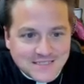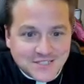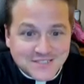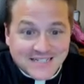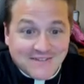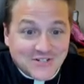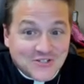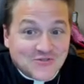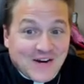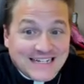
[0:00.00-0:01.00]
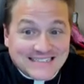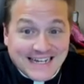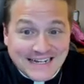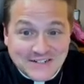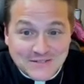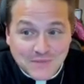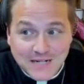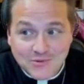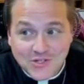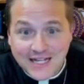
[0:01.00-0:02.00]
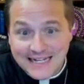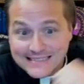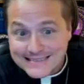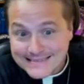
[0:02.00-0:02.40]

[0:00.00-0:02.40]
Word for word: Just having a great day here in Bible class.